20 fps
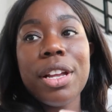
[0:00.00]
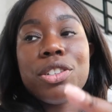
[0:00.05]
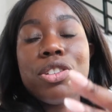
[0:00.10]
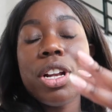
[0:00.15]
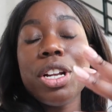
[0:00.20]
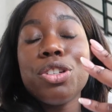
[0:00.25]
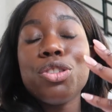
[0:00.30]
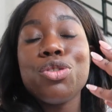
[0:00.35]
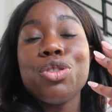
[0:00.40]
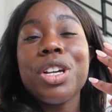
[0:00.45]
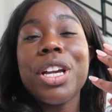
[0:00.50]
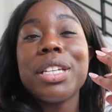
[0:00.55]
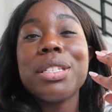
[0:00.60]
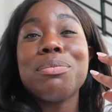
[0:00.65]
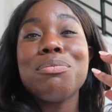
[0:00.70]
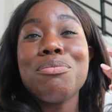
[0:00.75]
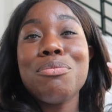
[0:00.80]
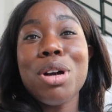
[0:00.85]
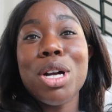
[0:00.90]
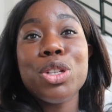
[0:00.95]
I try to drink as
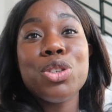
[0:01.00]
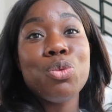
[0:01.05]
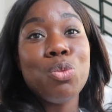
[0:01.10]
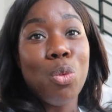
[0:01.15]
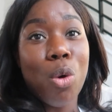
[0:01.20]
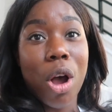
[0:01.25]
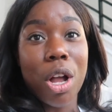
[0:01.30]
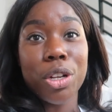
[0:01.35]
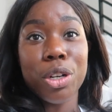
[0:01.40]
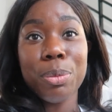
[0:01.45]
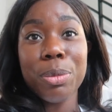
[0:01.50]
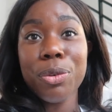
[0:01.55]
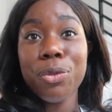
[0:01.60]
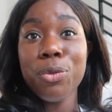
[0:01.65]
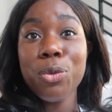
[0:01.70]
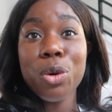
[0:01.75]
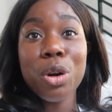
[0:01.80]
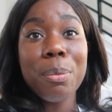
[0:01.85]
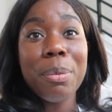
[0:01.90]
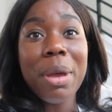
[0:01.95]
much water
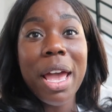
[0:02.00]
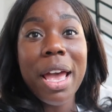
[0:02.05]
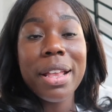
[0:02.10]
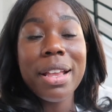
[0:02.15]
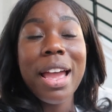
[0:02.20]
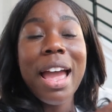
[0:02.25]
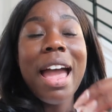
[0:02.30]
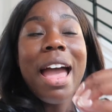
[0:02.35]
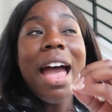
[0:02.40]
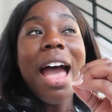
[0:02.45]
before bed